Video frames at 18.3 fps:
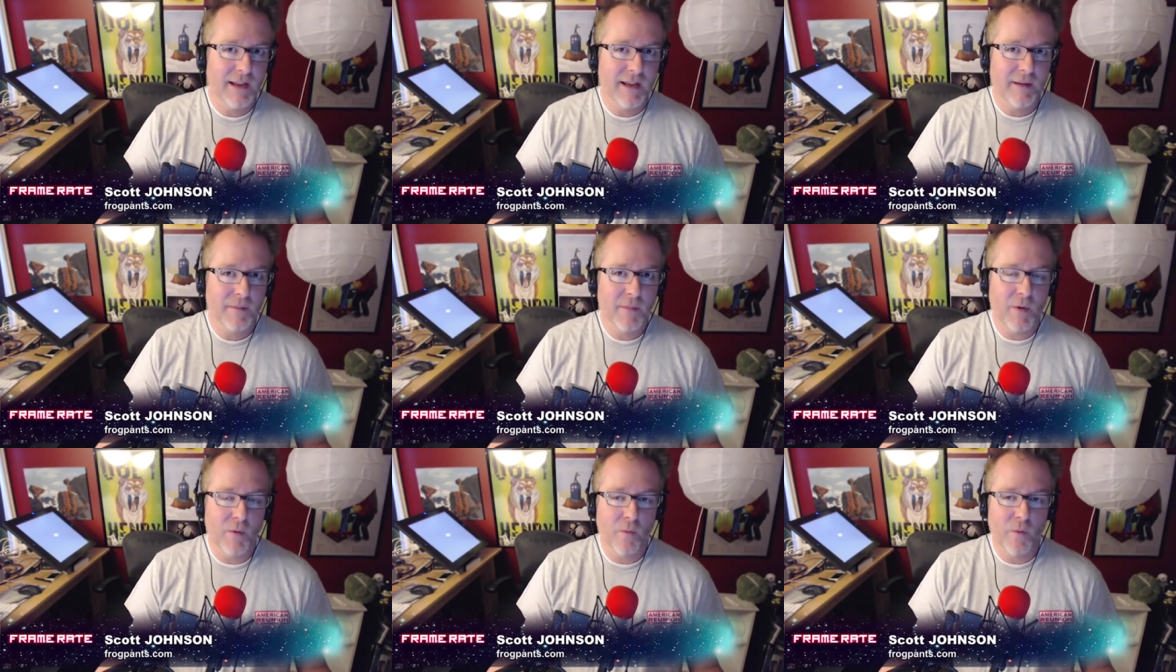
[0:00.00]

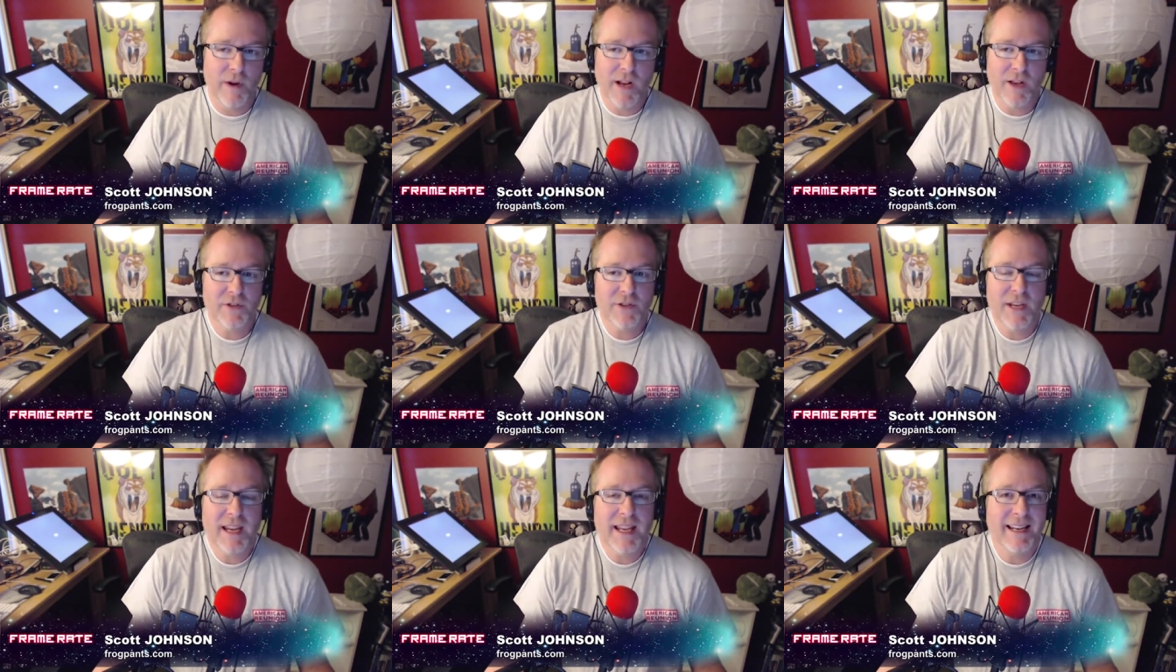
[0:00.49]
But what
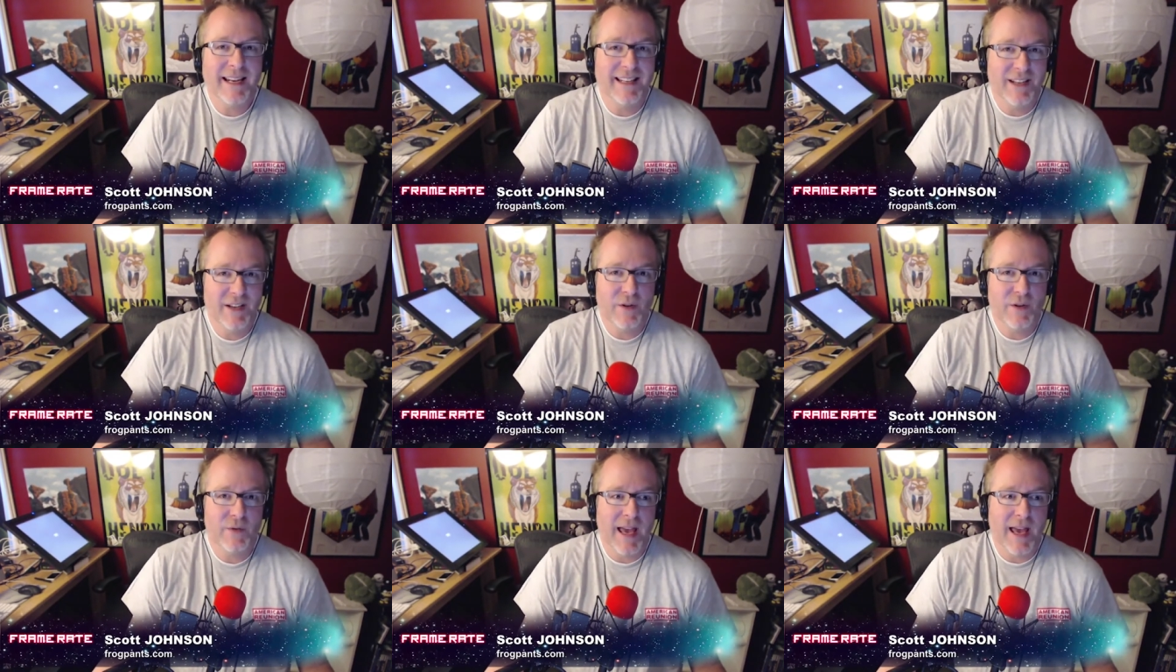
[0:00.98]
else are you going to
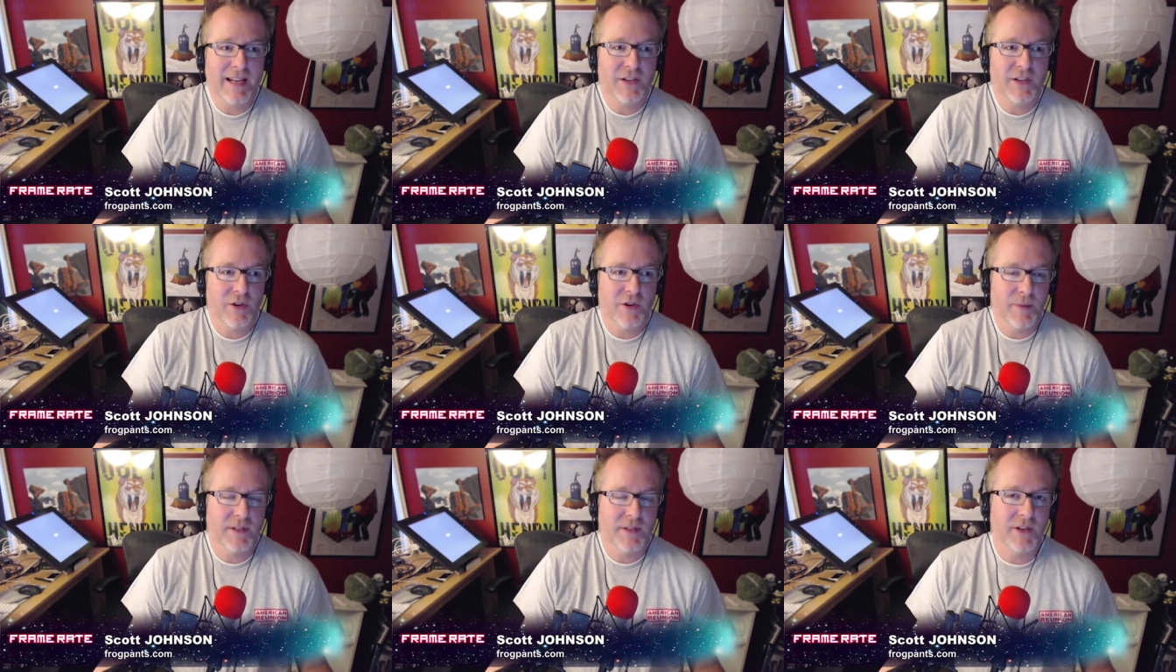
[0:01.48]
do? That is your
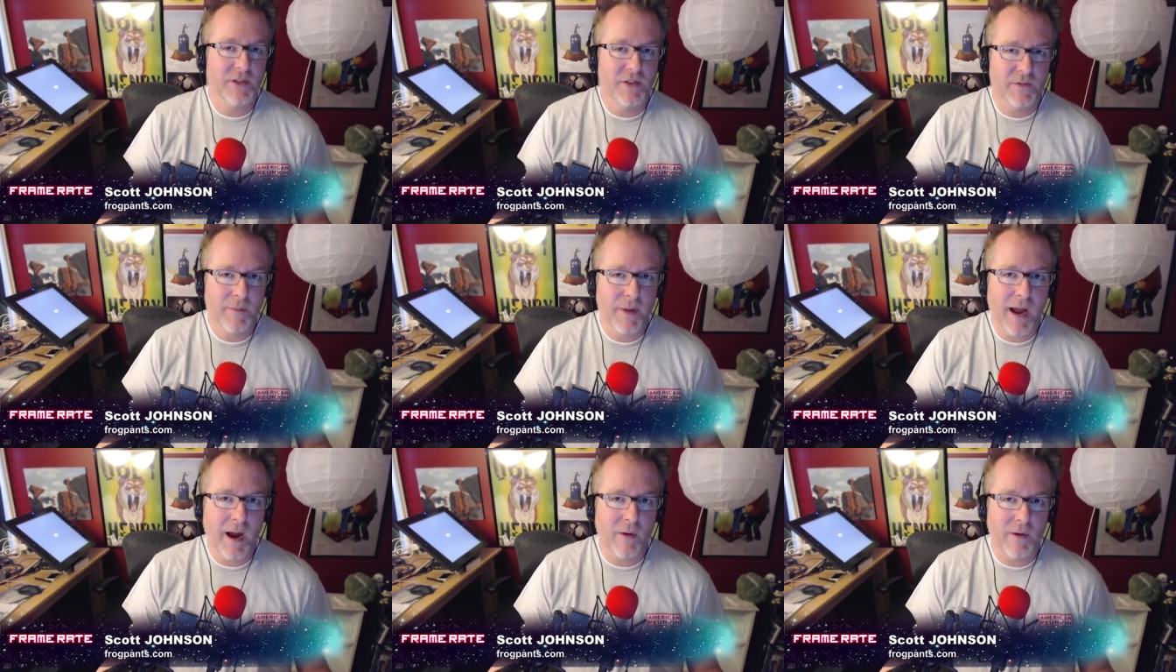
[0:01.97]
position of
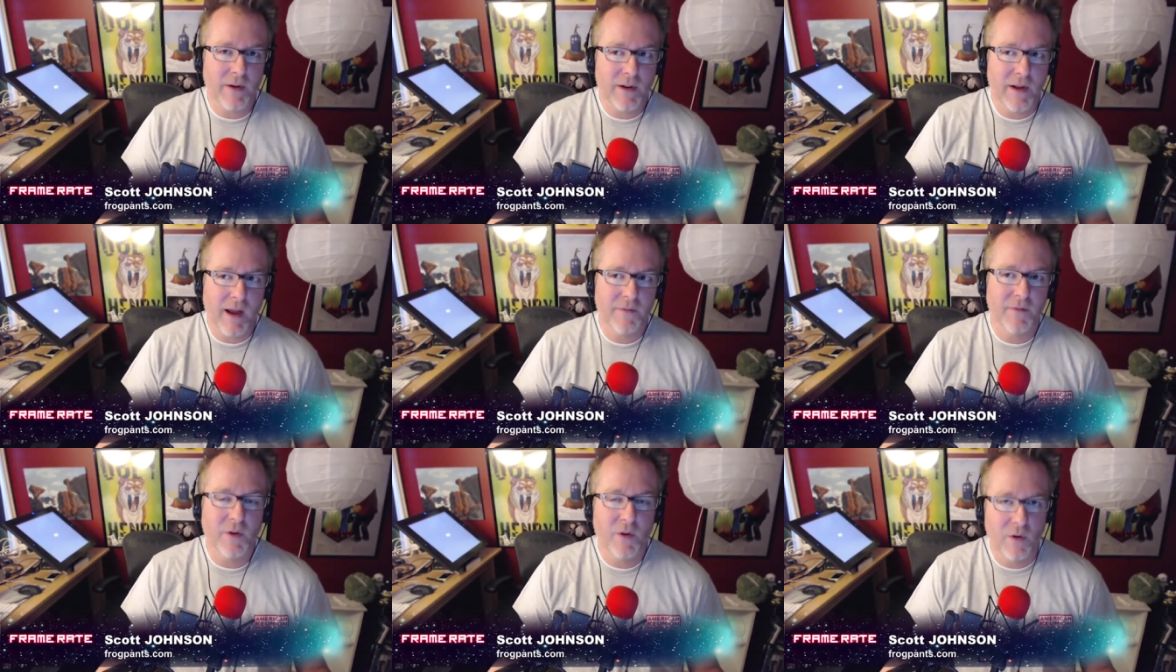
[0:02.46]
power. You
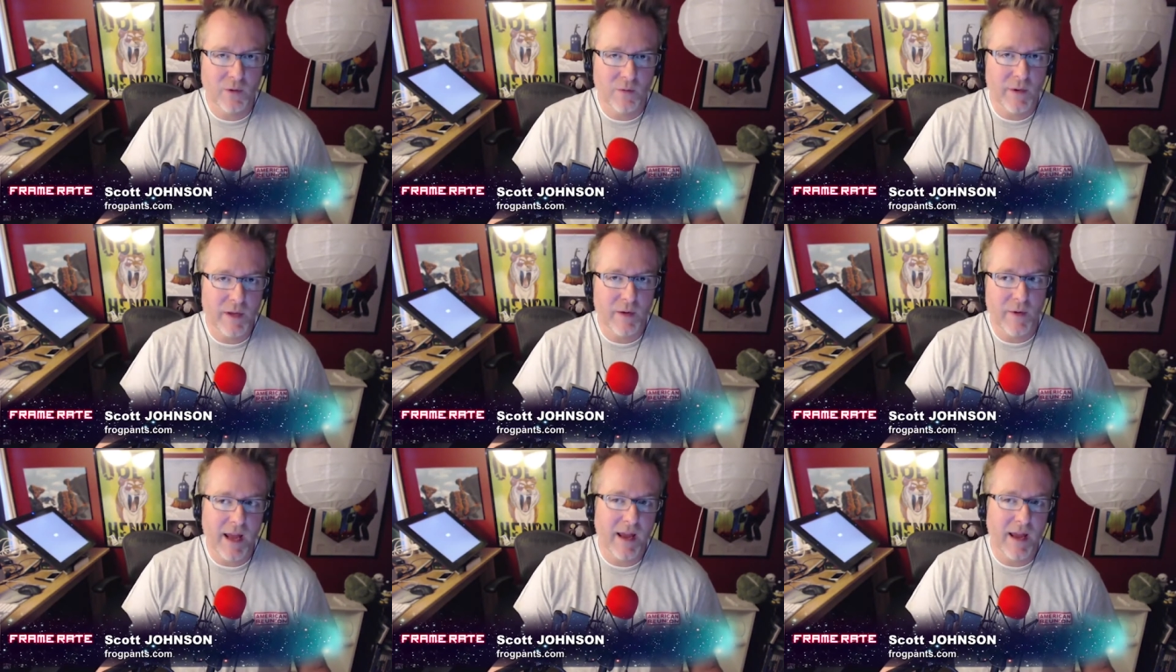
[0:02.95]
have to hold but, what but, you have.